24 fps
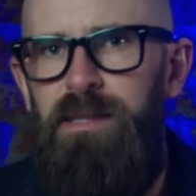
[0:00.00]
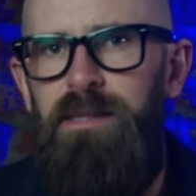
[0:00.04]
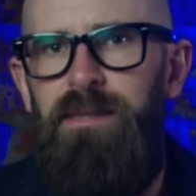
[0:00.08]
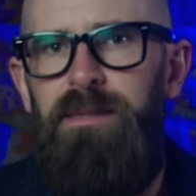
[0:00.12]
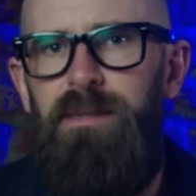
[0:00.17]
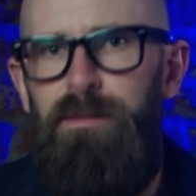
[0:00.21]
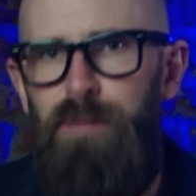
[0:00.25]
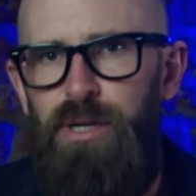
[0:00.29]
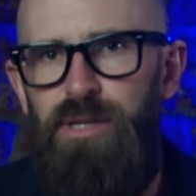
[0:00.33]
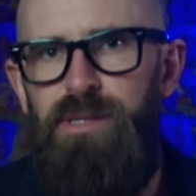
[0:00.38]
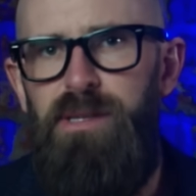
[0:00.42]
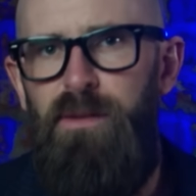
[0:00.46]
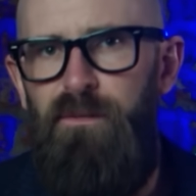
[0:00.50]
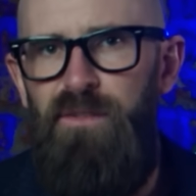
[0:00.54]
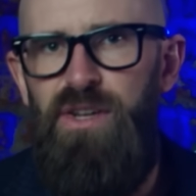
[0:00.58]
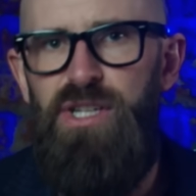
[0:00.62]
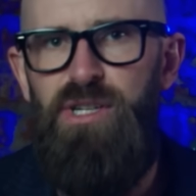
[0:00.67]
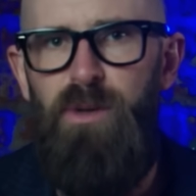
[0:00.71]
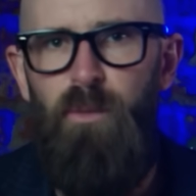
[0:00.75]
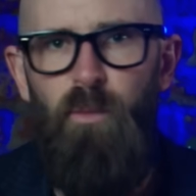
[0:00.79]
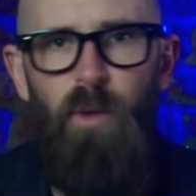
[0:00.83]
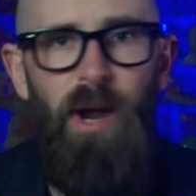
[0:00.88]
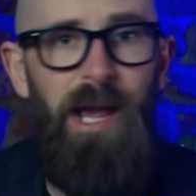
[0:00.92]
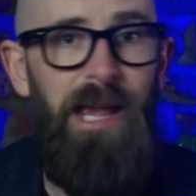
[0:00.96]
that the most
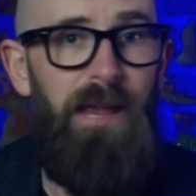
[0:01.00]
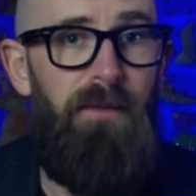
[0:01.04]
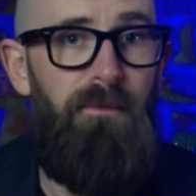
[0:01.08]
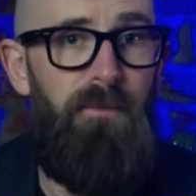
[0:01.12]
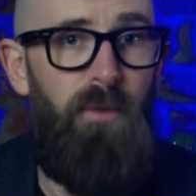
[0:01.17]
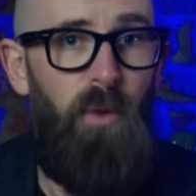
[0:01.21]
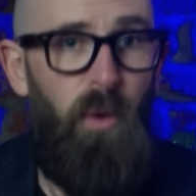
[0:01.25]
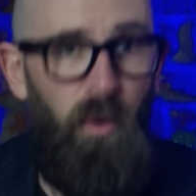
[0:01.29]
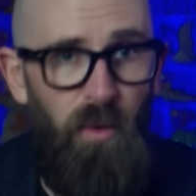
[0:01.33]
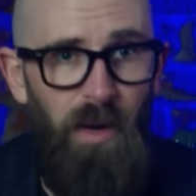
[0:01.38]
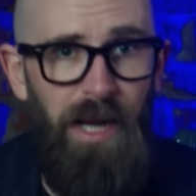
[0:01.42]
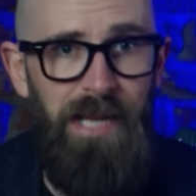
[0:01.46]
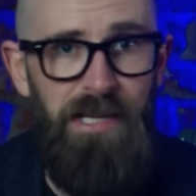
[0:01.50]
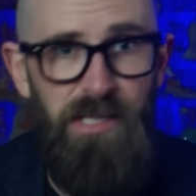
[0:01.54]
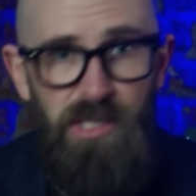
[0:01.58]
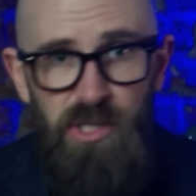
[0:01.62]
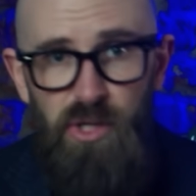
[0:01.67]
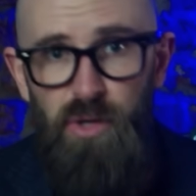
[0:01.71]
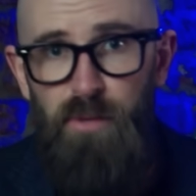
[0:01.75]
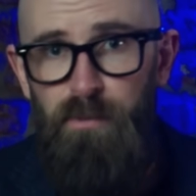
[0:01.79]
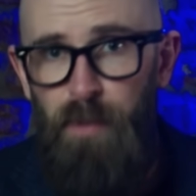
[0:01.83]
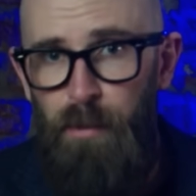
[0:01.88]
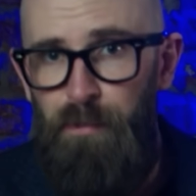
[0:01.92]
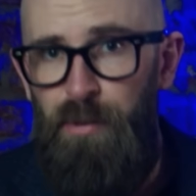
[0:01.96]
efficient way for a
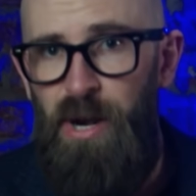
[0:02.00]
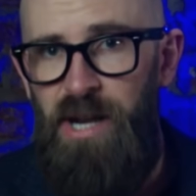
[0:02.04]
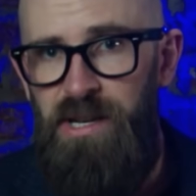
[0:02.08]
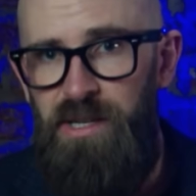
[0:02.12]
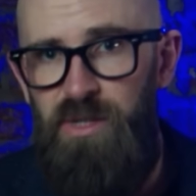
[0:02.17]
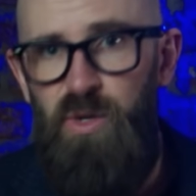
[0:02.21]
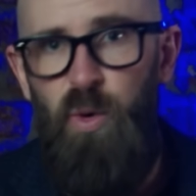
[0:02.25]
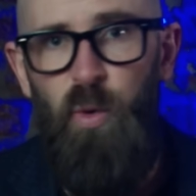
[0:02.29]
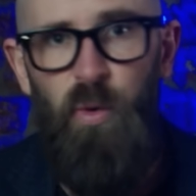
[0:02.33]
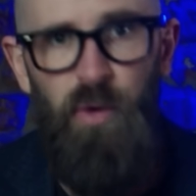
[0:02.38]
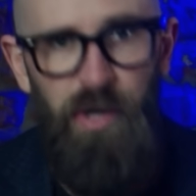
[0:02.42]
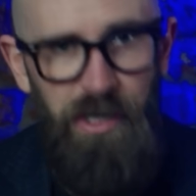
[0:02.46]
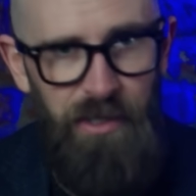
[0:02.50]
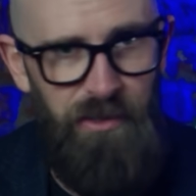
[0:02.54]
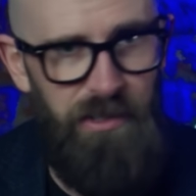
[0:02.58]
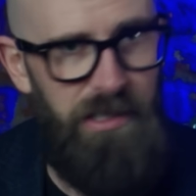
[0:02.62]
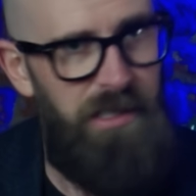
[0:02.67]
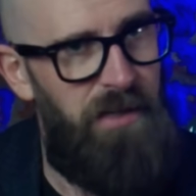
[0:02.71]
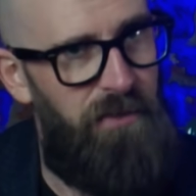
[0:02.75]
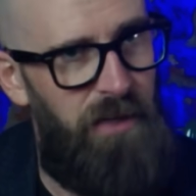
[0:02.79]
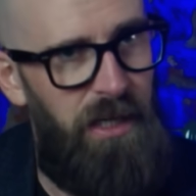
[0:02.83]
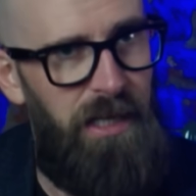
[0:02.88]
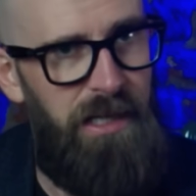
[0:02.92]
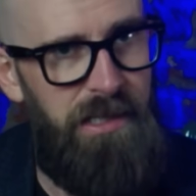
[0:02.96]
super predatorial
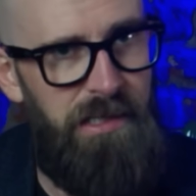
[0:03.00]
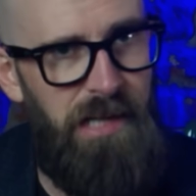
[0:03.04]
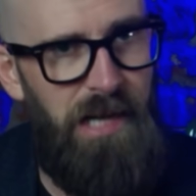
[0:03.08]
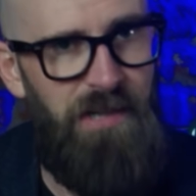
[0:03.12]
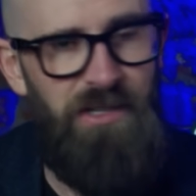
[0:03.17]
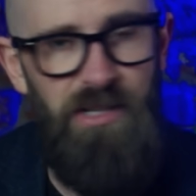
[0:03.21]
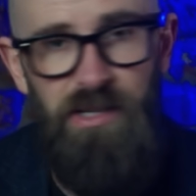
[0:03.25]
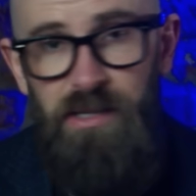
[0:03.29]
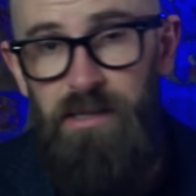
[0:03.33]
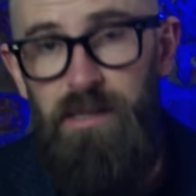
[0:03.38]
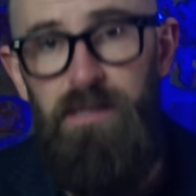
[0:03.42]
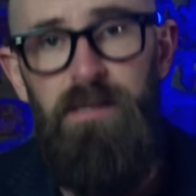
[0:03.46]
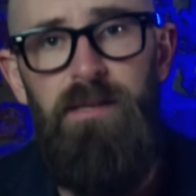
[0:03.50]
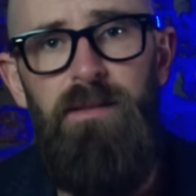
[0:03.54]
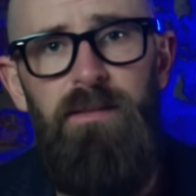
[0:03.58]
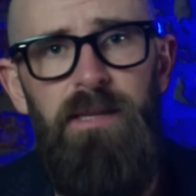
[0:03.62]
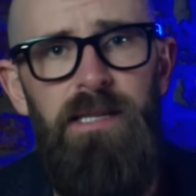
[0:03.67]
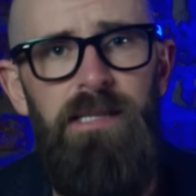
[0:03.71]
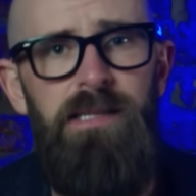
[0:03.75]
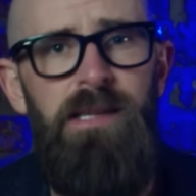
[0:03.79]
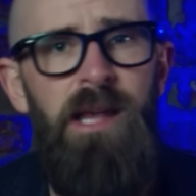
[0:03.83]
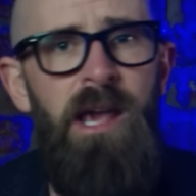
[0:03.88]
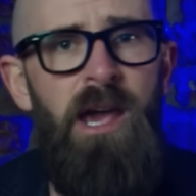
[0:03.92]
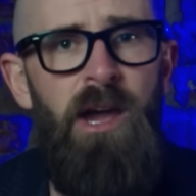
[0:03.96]
civilization to do
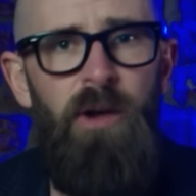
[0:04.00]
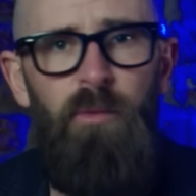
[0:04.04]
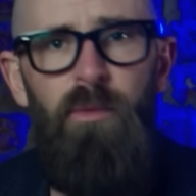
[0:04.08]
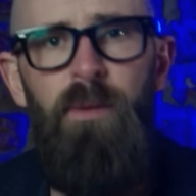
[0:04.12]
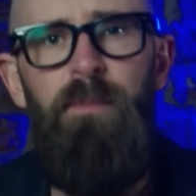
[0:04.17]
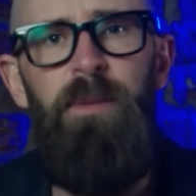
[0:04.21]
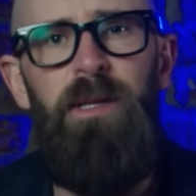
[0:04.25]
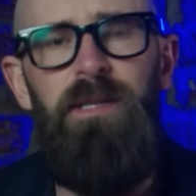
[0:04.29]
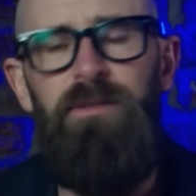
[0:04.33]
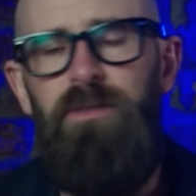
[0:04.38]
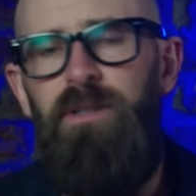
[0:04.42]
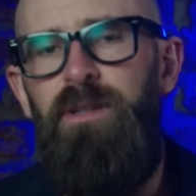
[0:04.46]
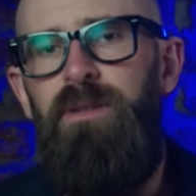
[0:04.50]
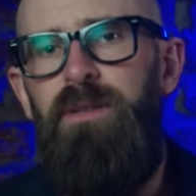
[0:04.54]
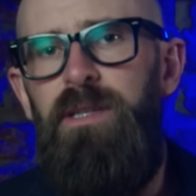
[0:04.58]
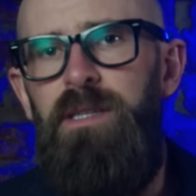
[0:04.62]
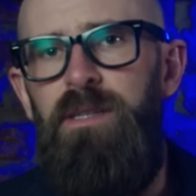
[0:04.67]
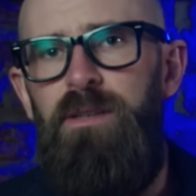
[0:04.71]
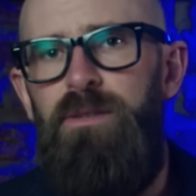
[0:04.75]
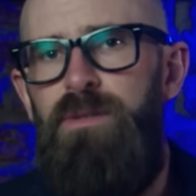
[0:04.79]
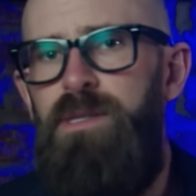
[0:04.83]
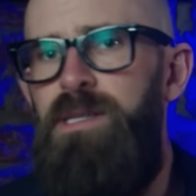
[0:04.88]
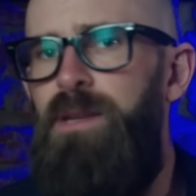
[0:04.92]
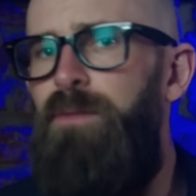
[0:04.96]
this would be through the
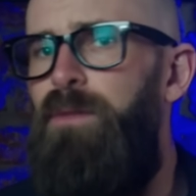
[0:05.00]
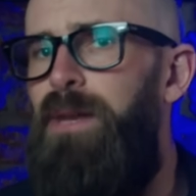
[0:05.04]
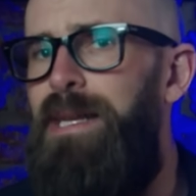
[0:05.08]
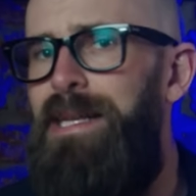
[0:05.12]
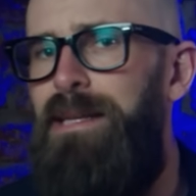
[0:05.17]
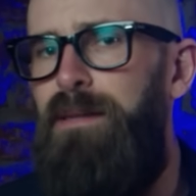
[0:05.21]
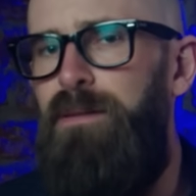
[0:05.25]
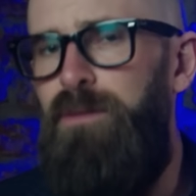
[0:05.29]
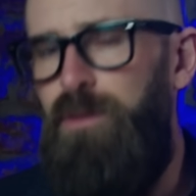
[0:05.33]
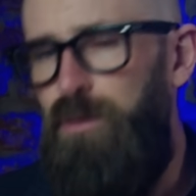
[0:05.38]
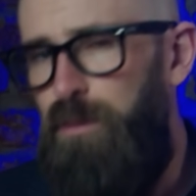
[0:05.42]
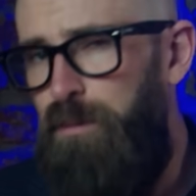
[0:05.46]
use of lethal